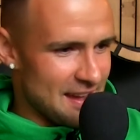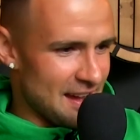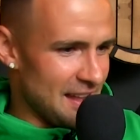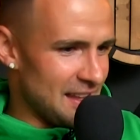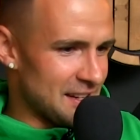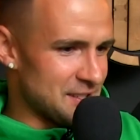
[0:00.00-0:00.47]

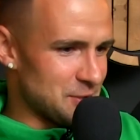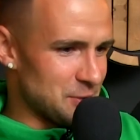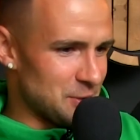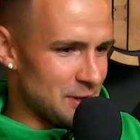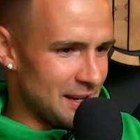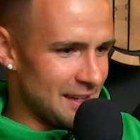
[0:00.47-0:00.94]
I like
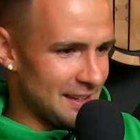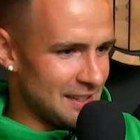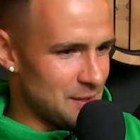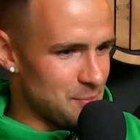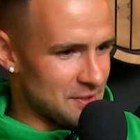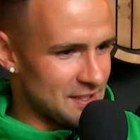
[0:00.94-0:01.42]
to
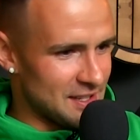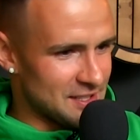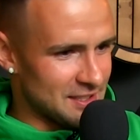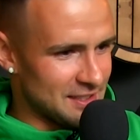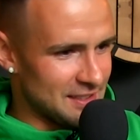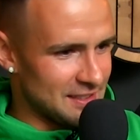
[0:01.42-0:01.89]
keep
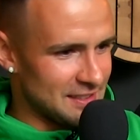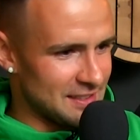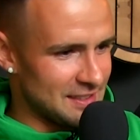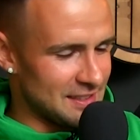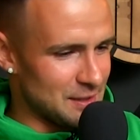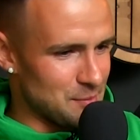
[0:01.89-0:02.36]
possession.
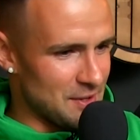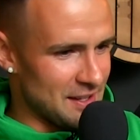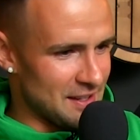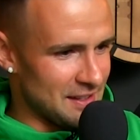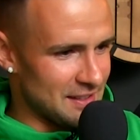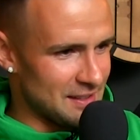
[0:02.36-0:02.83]
I think
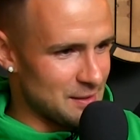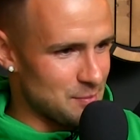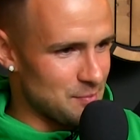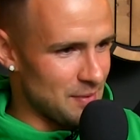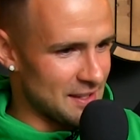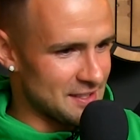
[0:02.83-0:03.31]
my
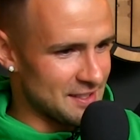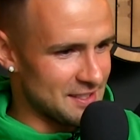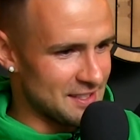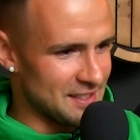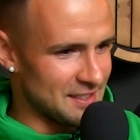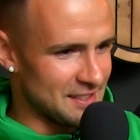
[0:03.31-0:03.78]
passing
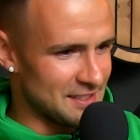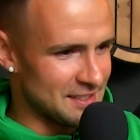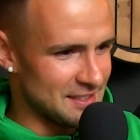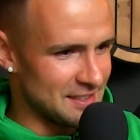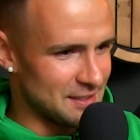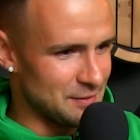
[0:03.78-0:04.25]
skill
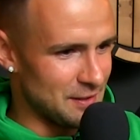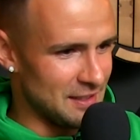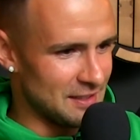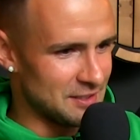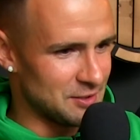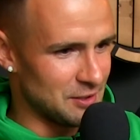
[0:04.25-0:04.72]
is
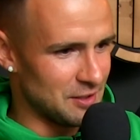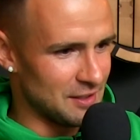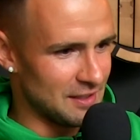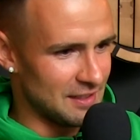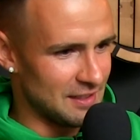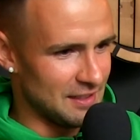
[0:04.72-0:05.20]
fairly
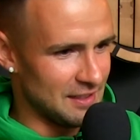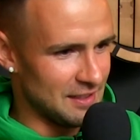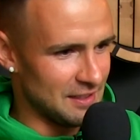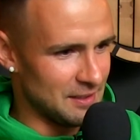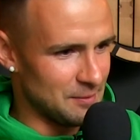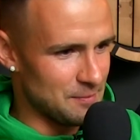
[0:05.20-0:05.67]
strong.
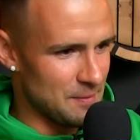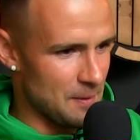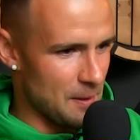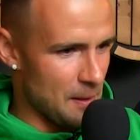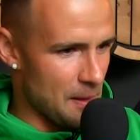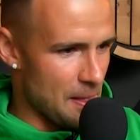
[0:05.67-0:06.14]

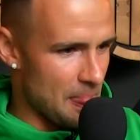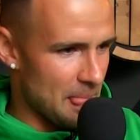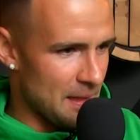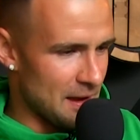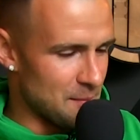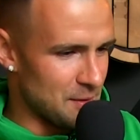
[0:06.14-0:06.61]

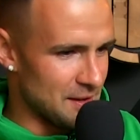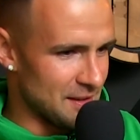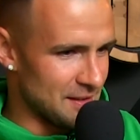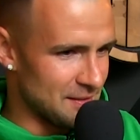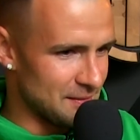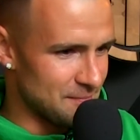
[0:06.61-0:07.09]
I'm
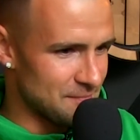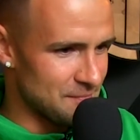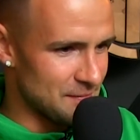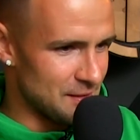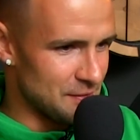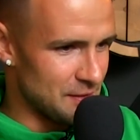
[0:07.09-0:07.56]
a
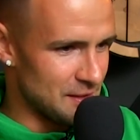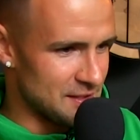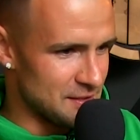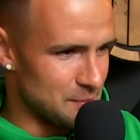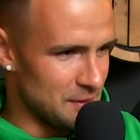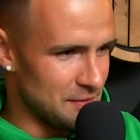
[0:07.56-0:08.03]

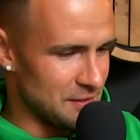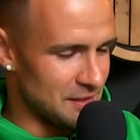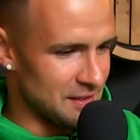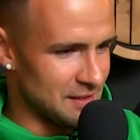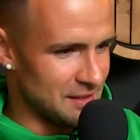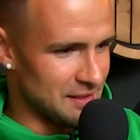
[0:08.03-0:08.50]
defensive
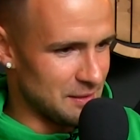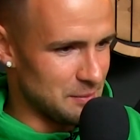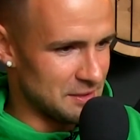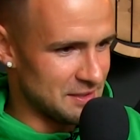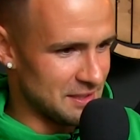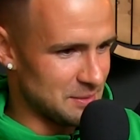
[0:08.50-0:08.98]
midfielder,
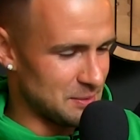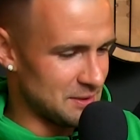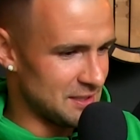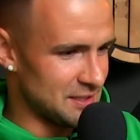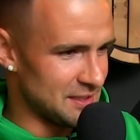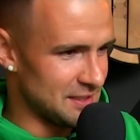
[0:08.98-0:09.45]
number 6
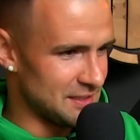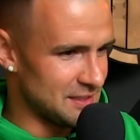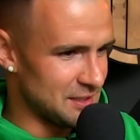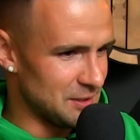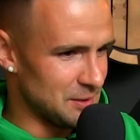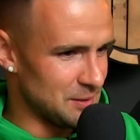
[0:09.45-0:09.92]
position,
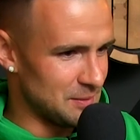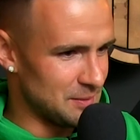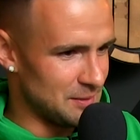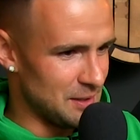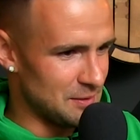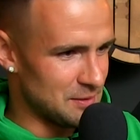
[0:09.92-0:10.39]
so
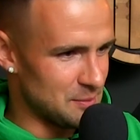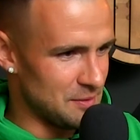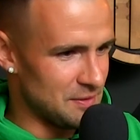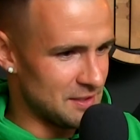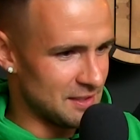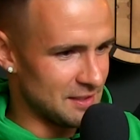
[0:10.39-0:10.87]
you have to be
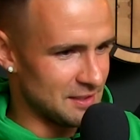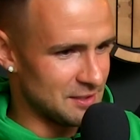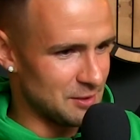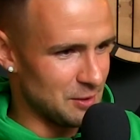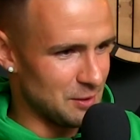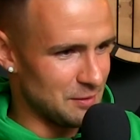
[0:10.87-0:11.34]
physically
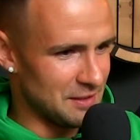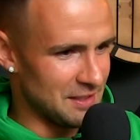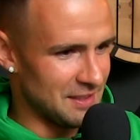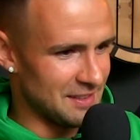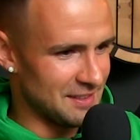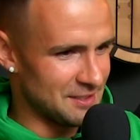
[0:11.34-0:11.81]
strong over
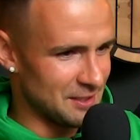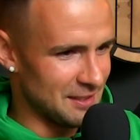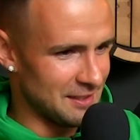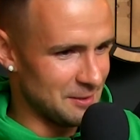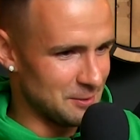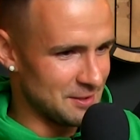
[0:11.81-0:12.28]
there. I try
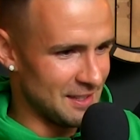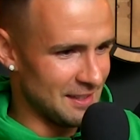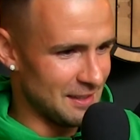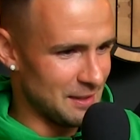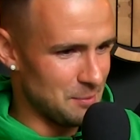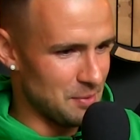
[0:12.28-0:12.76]
to use
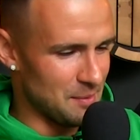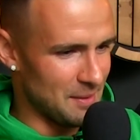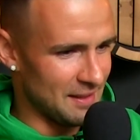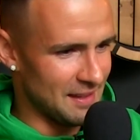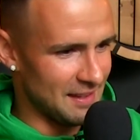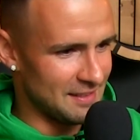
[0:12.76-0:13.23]
that and
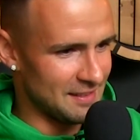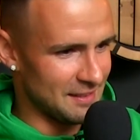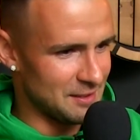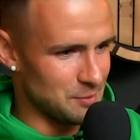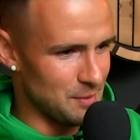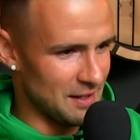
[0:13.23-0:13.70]
implement that
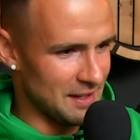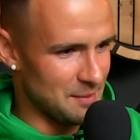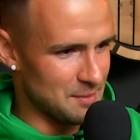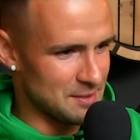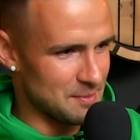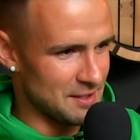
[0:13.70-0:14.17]
into my
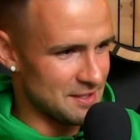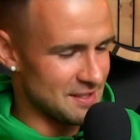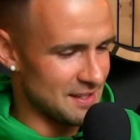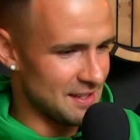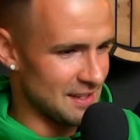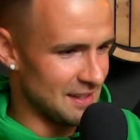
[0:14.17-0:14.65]
game as much
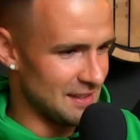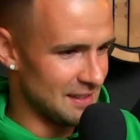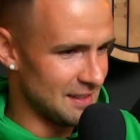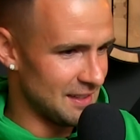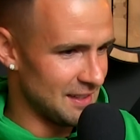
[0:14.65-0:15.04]
as I can.